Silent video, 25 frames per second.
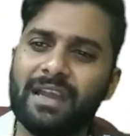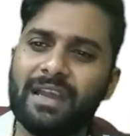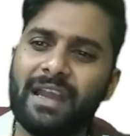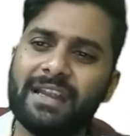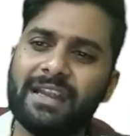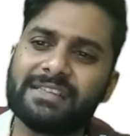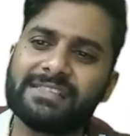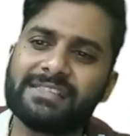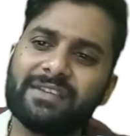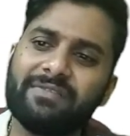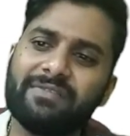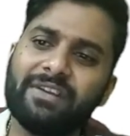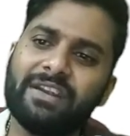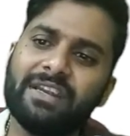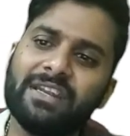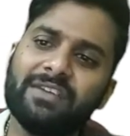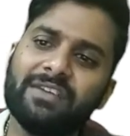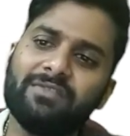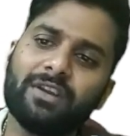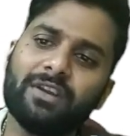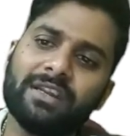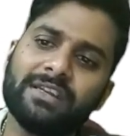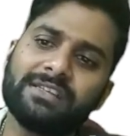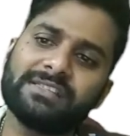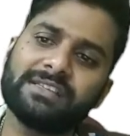And
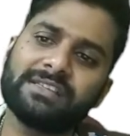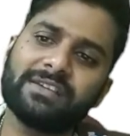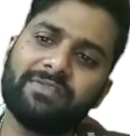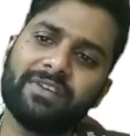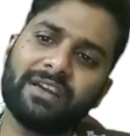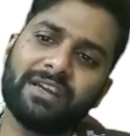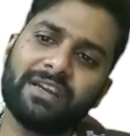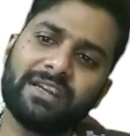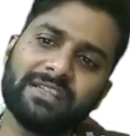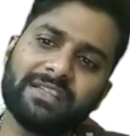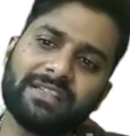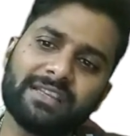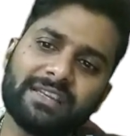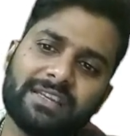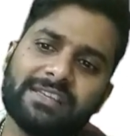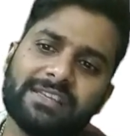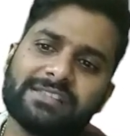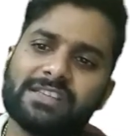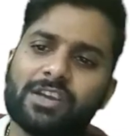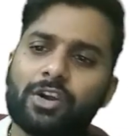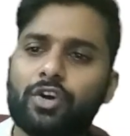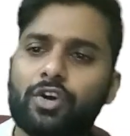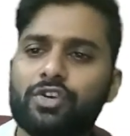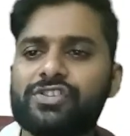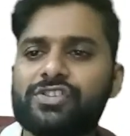71 and 73 is
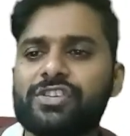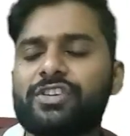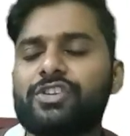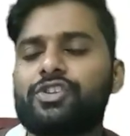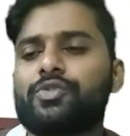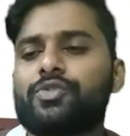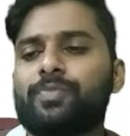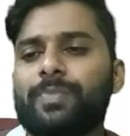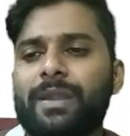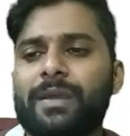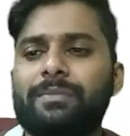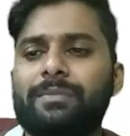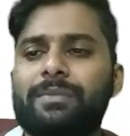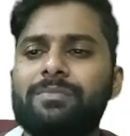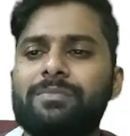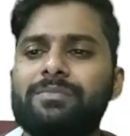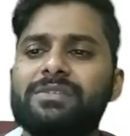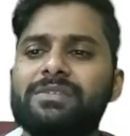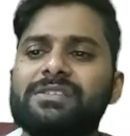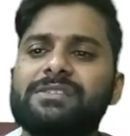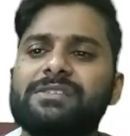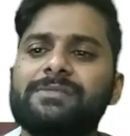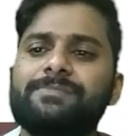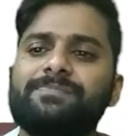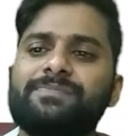a consecutive prime
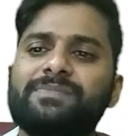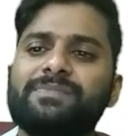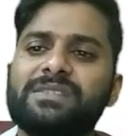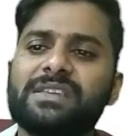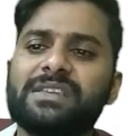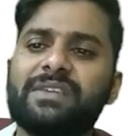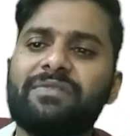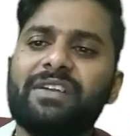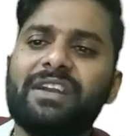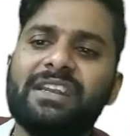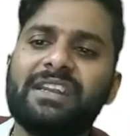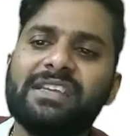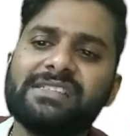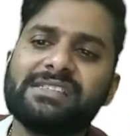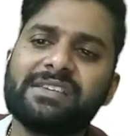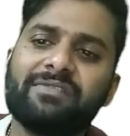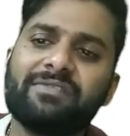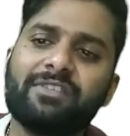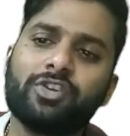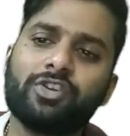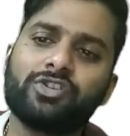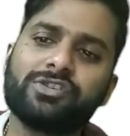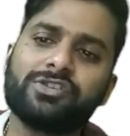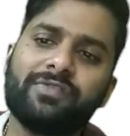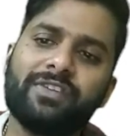numbers.
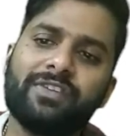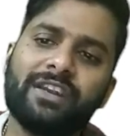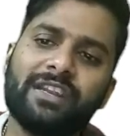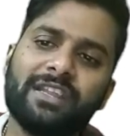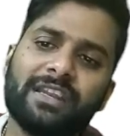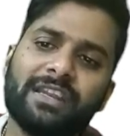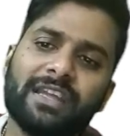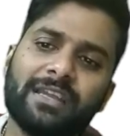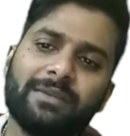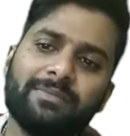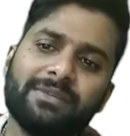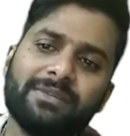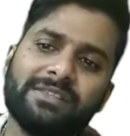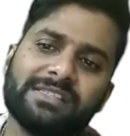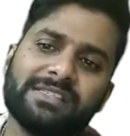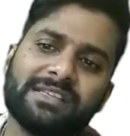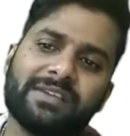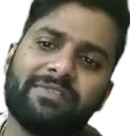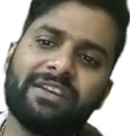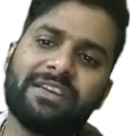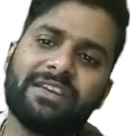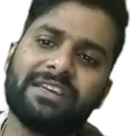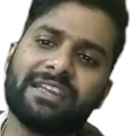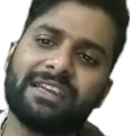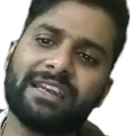77 or 79 means
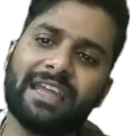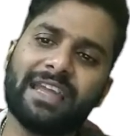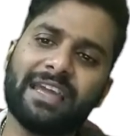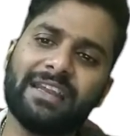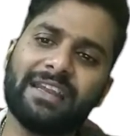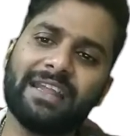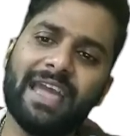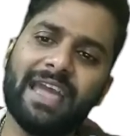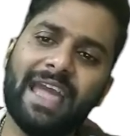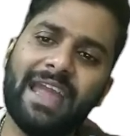79.